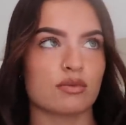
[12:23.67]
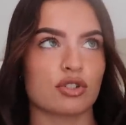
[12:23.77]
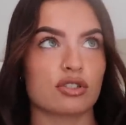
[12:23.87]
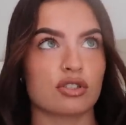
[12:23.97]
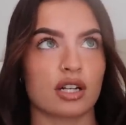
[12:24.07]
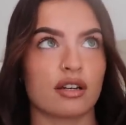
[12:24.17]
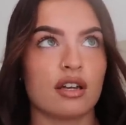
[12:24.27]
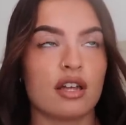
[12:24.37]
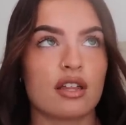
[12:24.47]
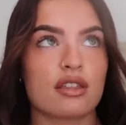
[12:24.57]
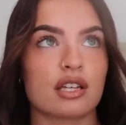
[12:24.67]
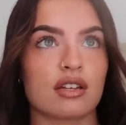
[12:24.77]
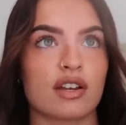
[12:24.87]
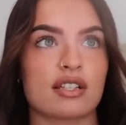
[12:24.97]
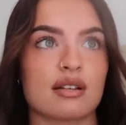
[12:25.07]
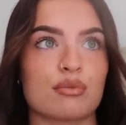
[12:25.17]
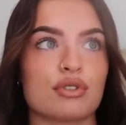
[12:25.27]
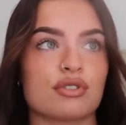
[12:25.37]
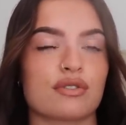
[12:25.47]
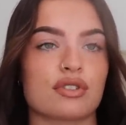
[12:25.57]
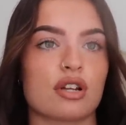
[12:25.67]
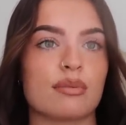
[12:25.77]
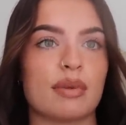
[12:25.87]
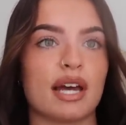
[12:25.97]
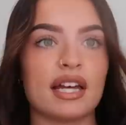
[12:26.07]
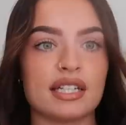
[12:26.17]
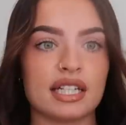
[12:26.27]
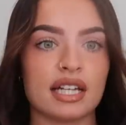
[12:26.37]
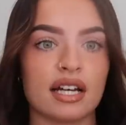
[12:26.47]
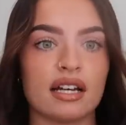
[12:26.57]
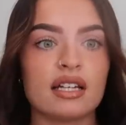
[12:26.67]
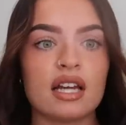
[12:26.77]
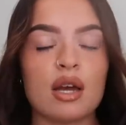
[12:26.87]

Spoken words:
I'm just trying to think of examples off the top of my head here.